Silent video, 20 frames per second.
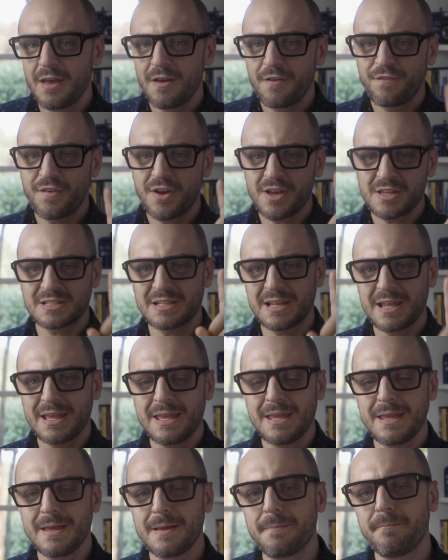
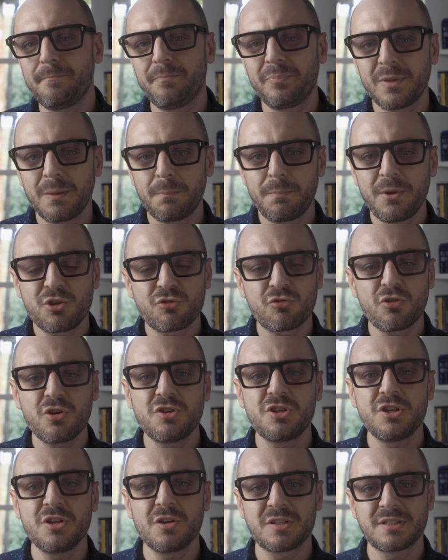Firstly, be true
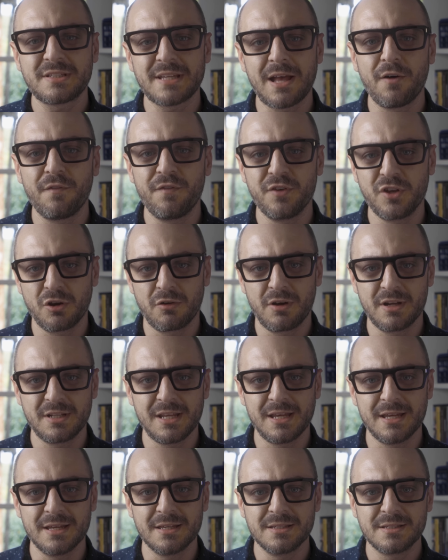to yourself in your
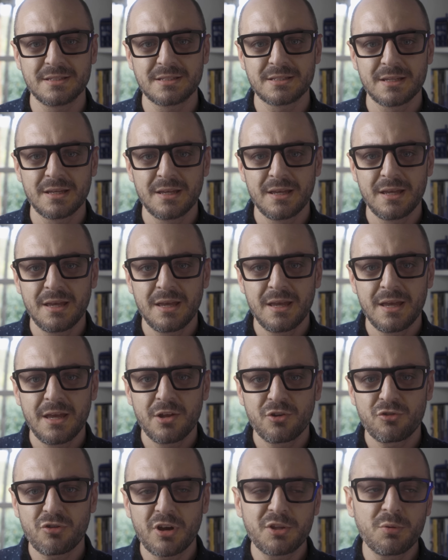ideas.
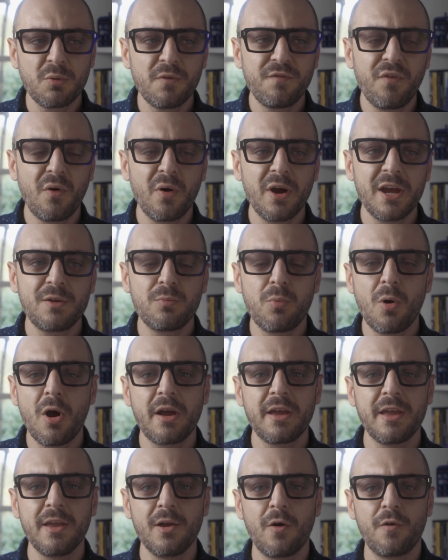Try to avoid
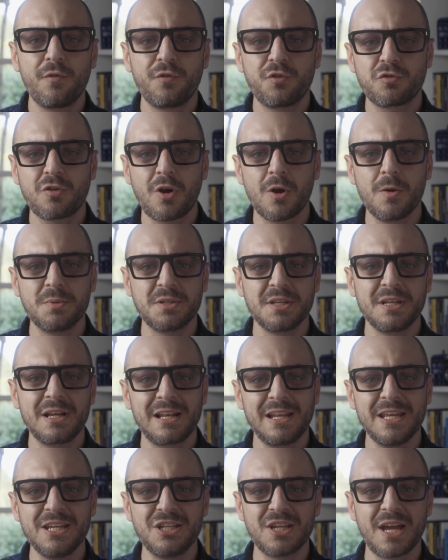working off tropes and
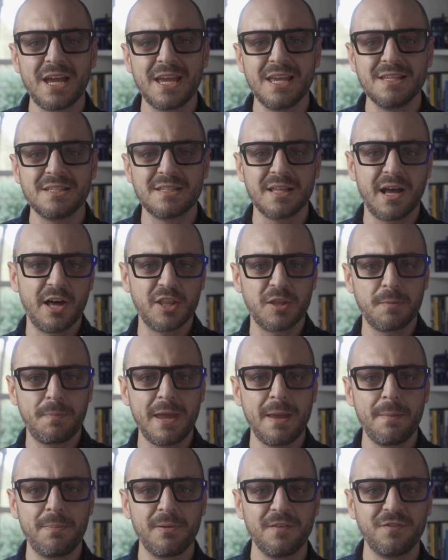cliches that other
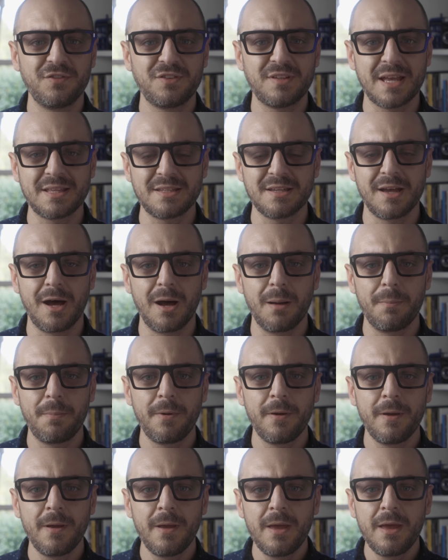people have set
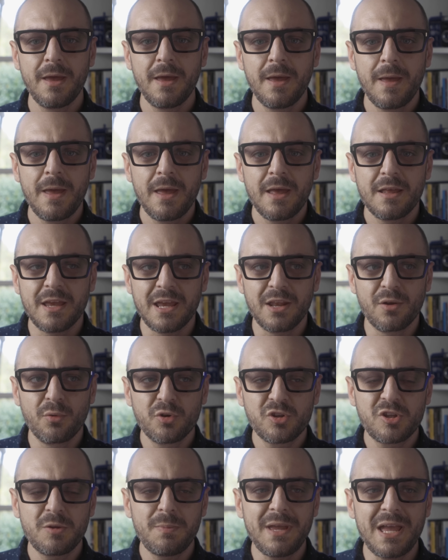up. In
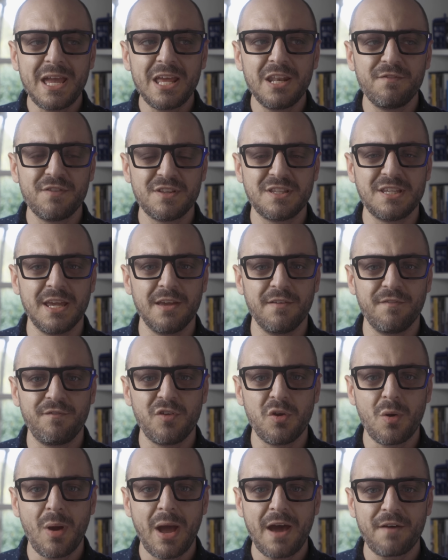order to be
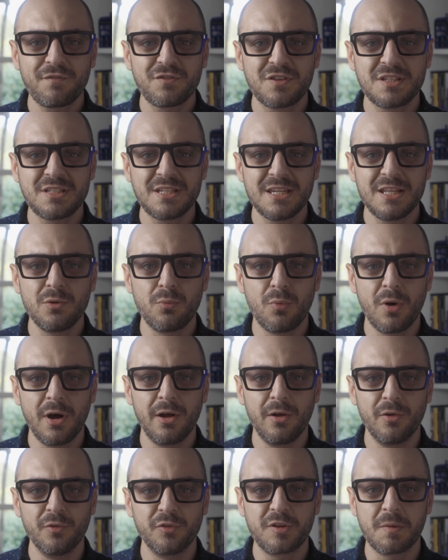innovative, you have to see the
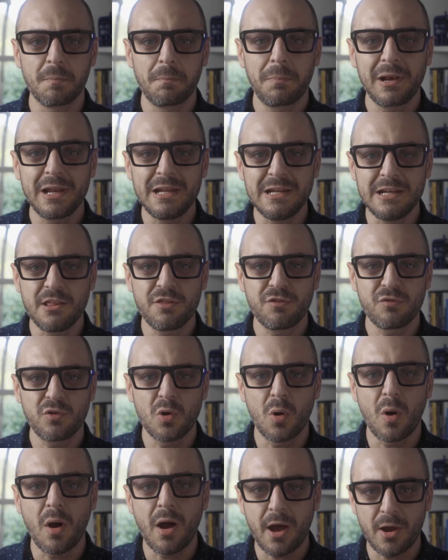world completely through
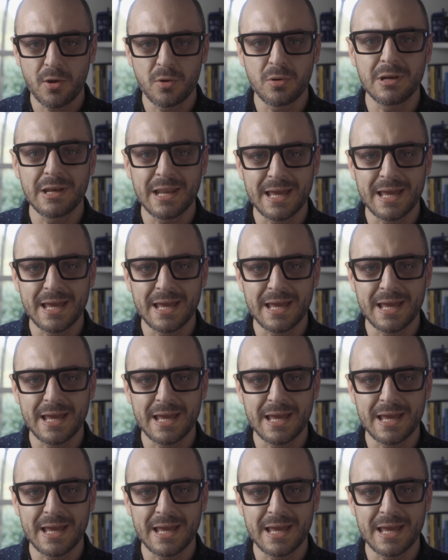your own